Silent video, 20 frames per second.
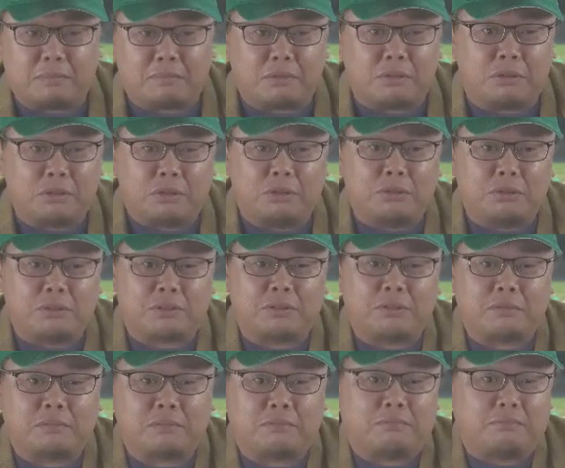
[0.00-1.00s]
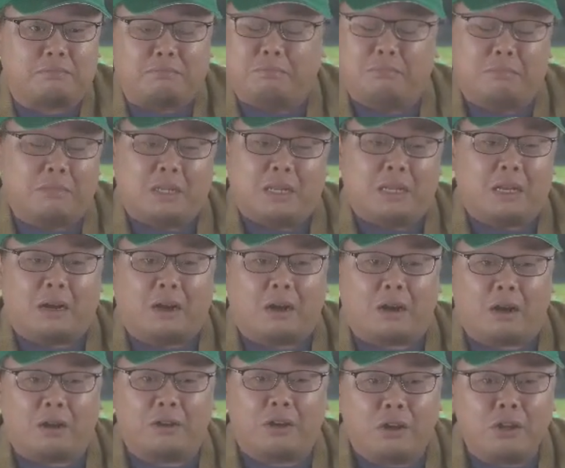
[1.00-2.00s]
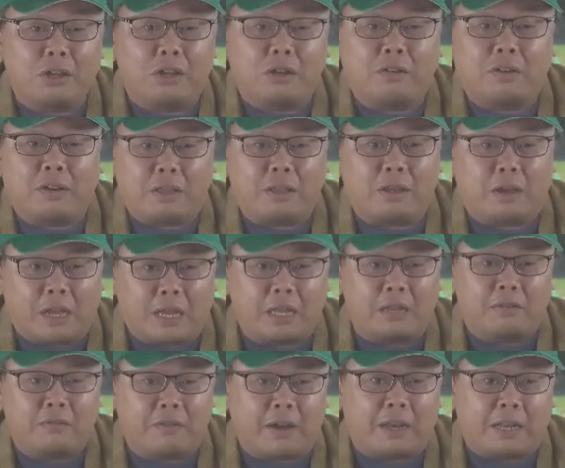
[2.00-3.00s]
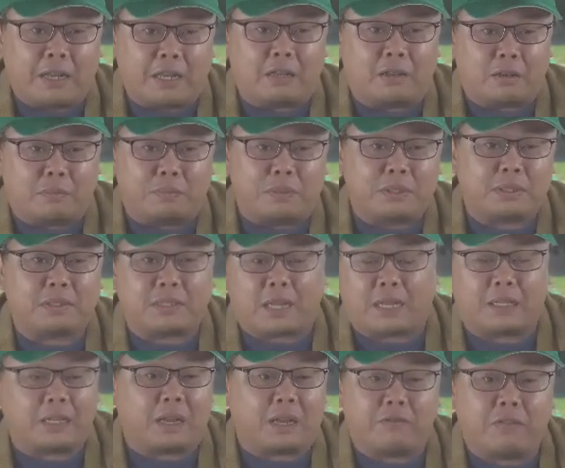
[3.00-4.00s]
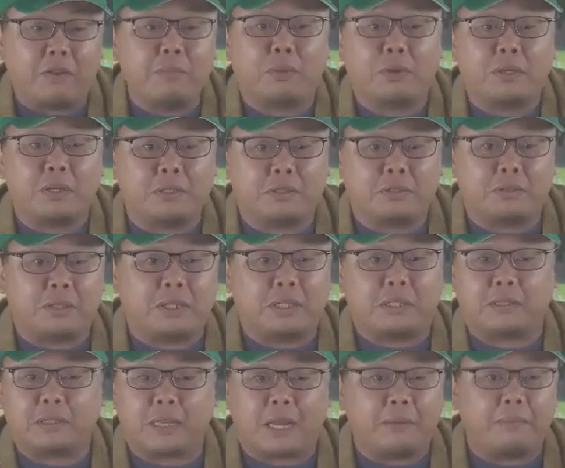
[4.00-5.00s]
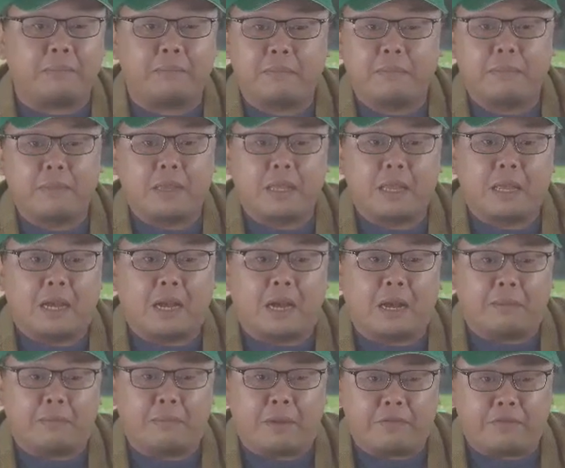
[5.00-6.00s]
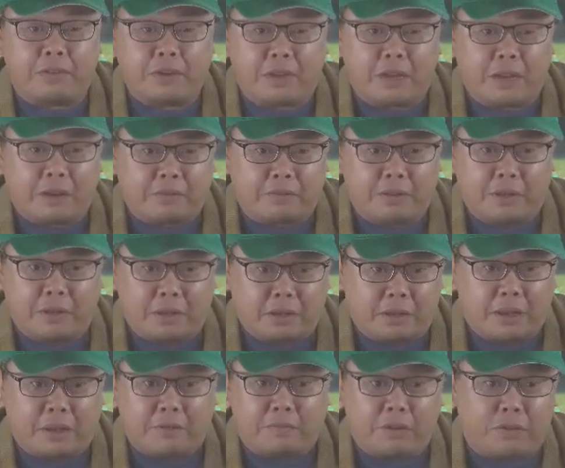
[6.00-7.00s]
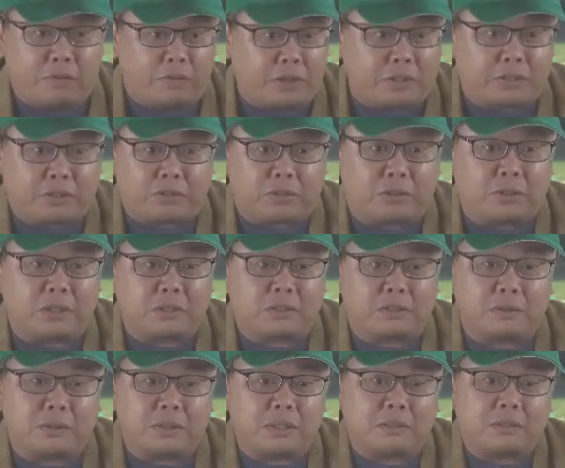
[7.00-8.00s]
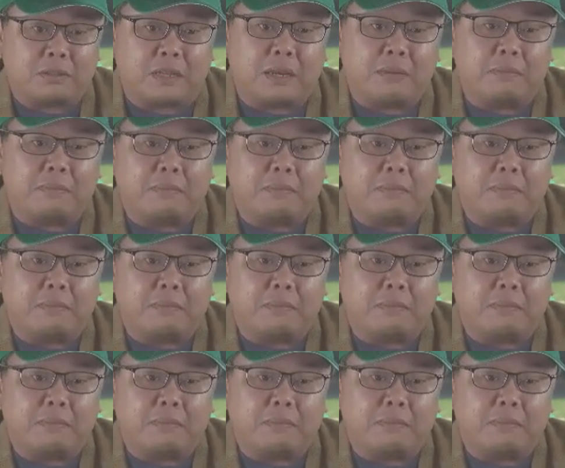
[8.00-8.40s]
Who's. I know you're innovating in your business. I think everybody is doing the same. Every restaurant is doing the same.